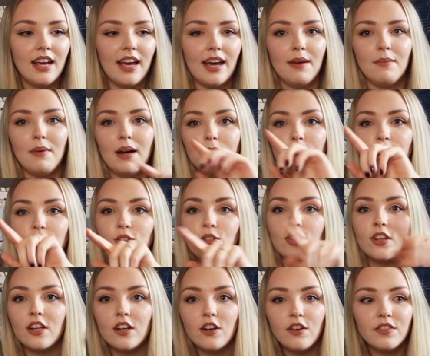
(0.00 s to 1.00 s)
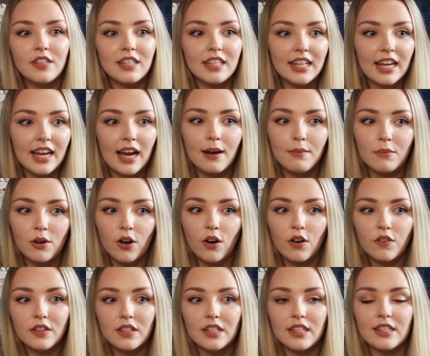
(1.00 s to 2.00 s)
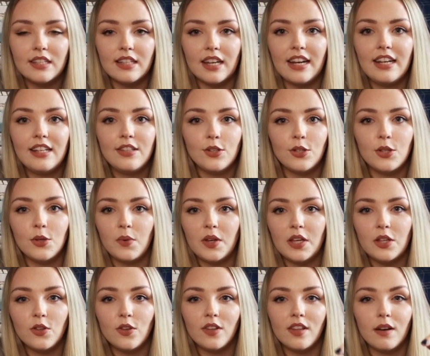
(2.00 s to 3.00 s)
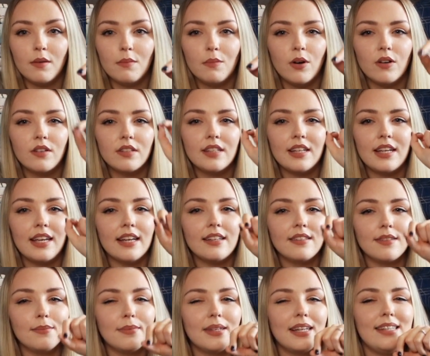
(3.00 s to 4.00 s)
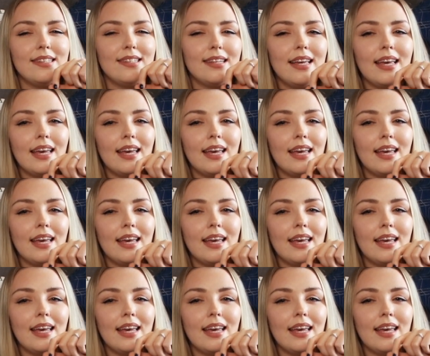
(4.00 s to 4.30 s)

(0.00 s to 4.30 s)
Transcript: I'm just looking off to the camera off to the side so that we can do the unboxing and get some nice